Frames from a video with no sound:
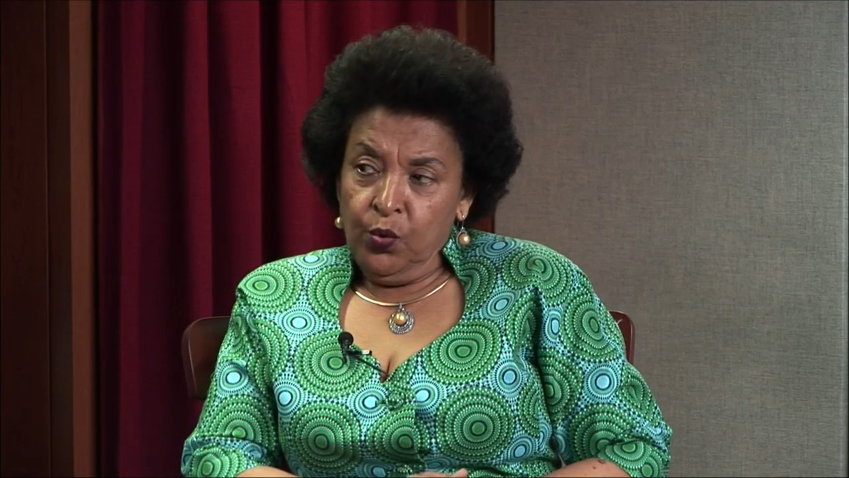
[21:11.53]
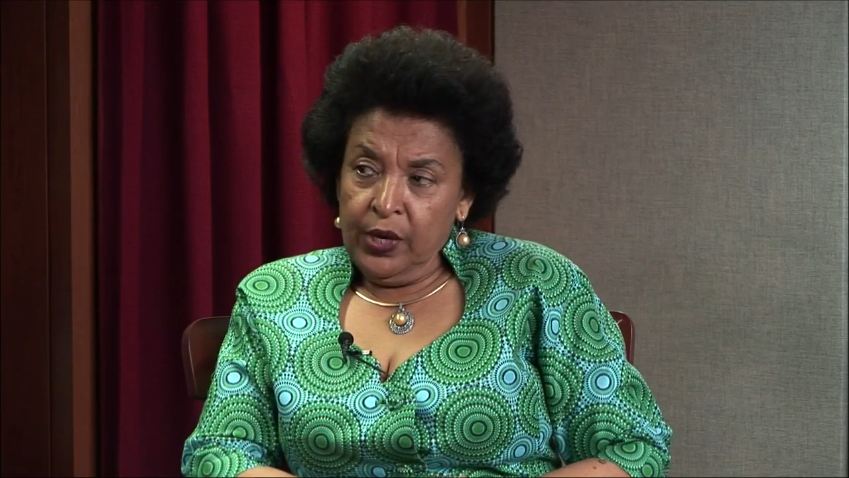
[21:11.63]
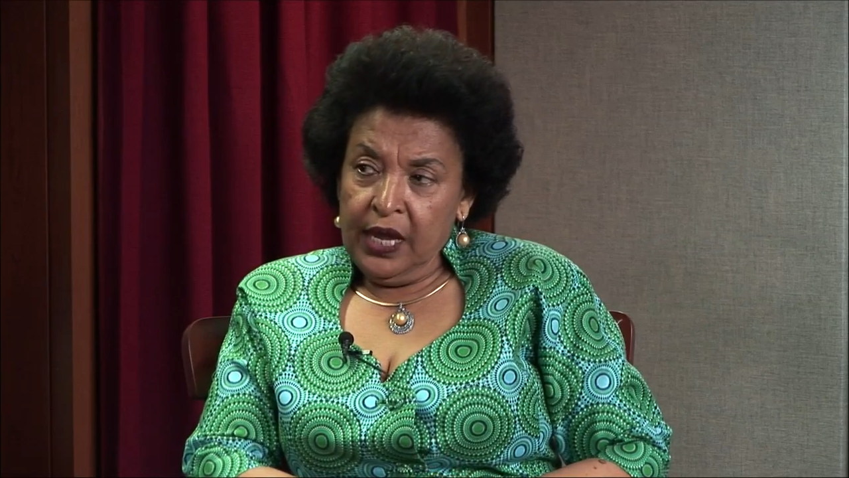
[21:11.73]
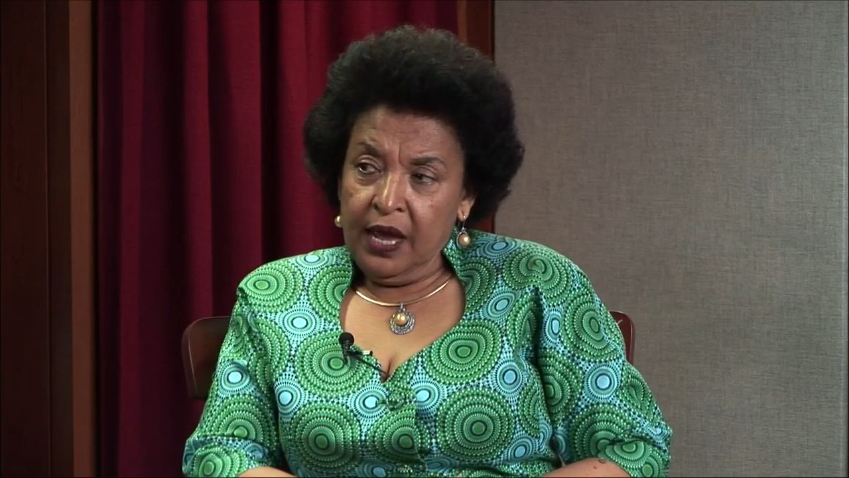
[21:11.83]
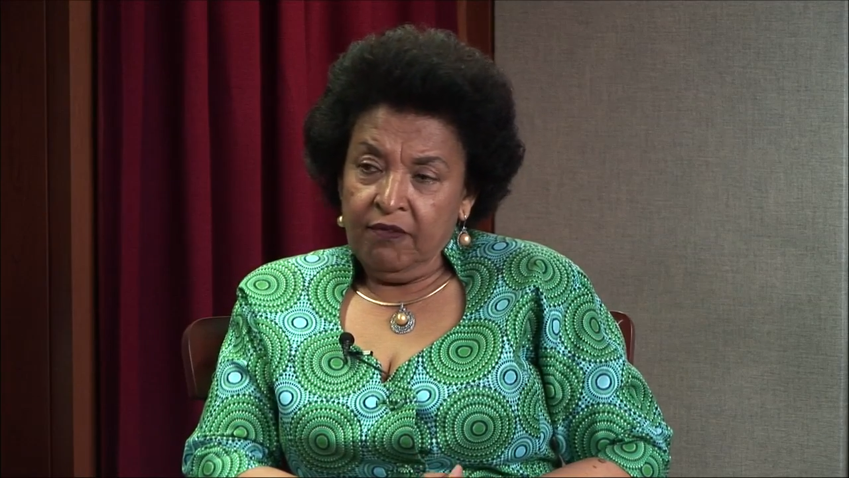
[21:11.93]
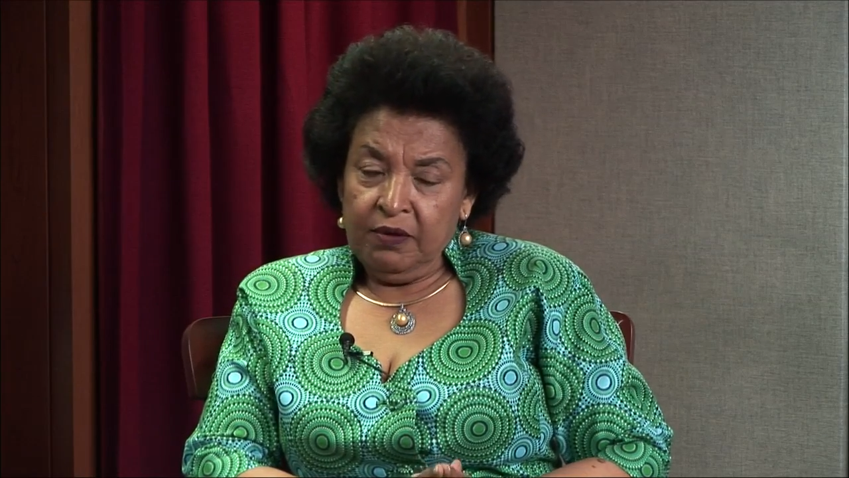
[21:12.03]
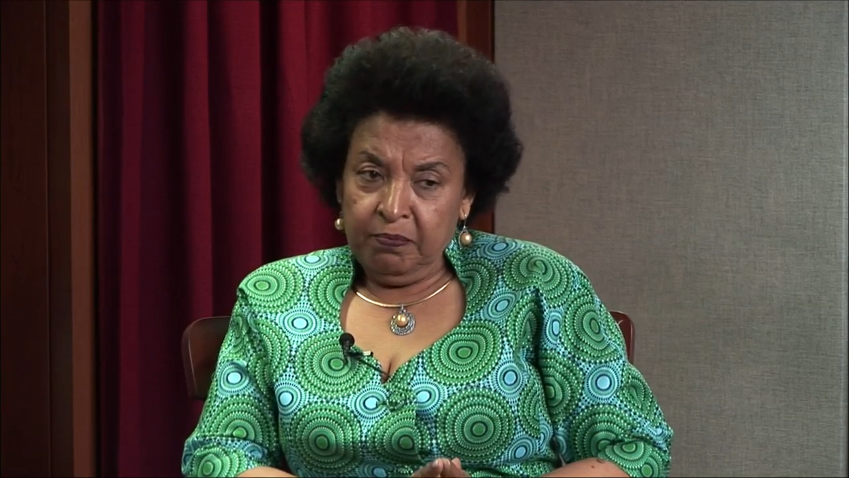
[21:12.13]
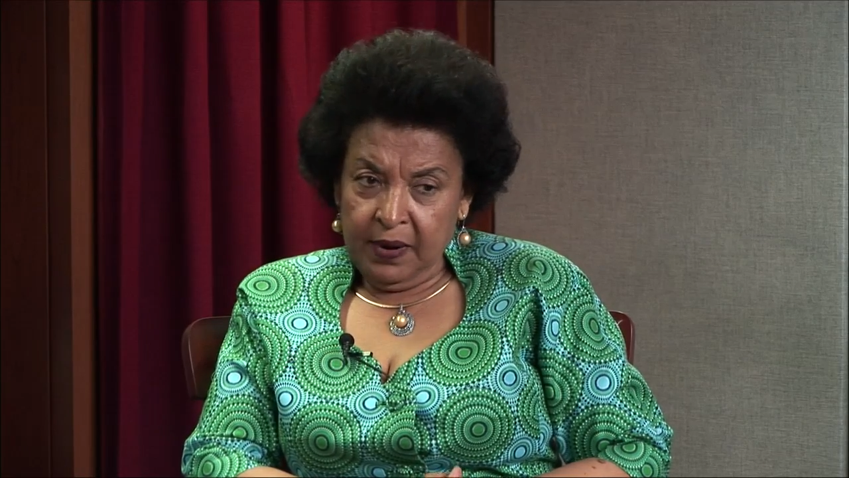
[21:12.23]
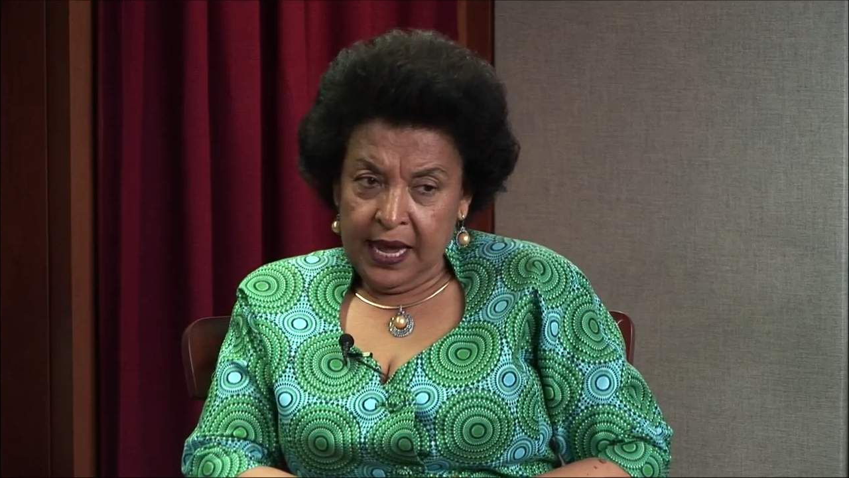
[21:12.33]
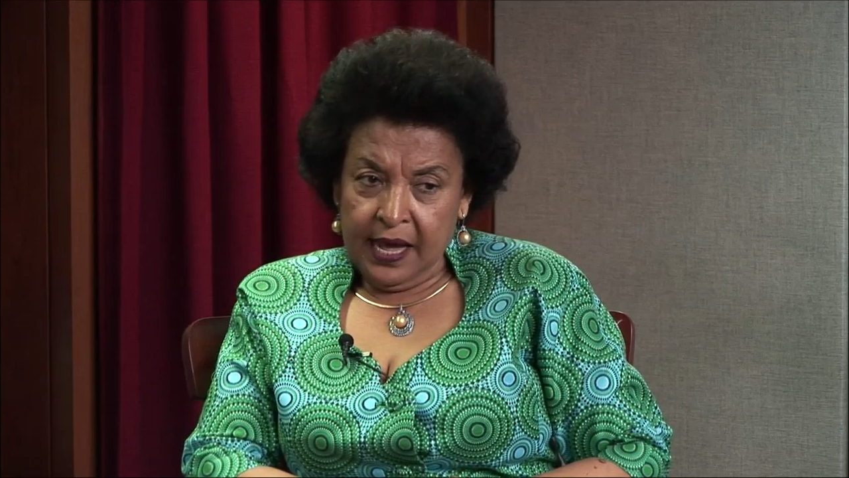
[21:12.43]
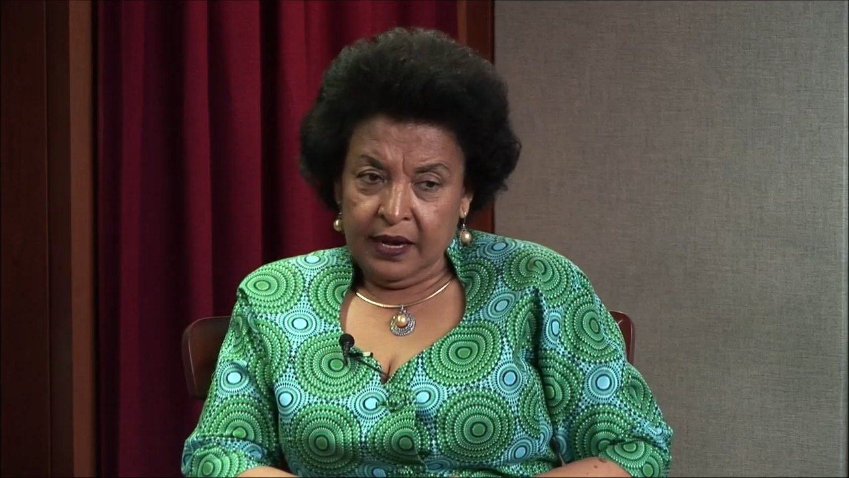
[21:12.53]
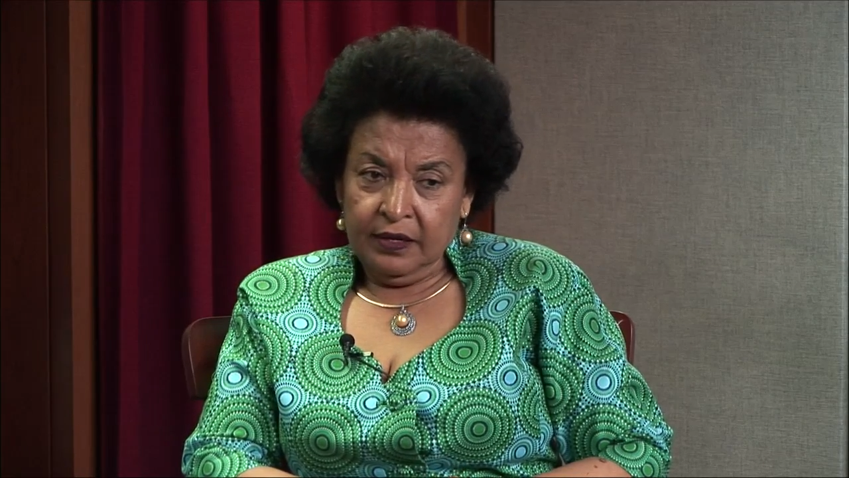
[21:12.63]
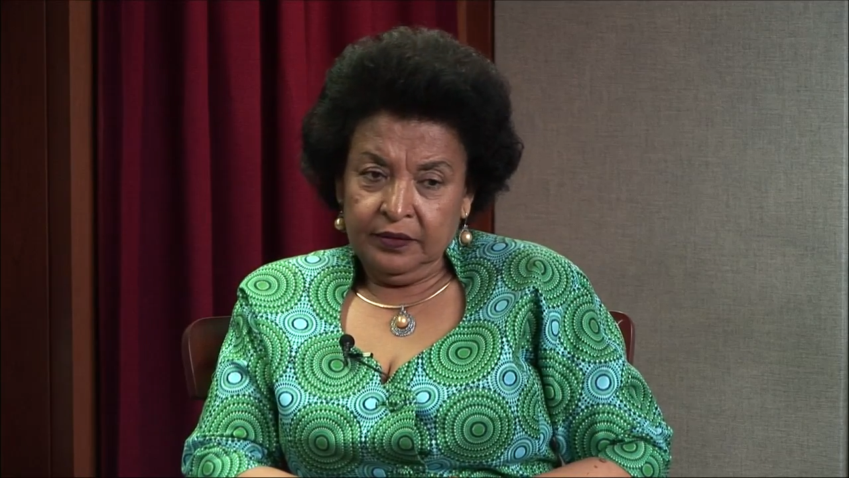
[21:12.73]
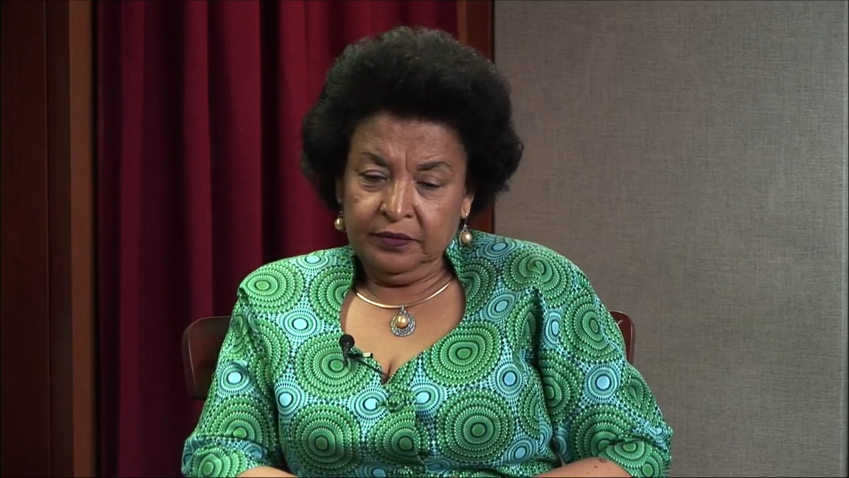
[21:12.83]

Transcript: we have a plan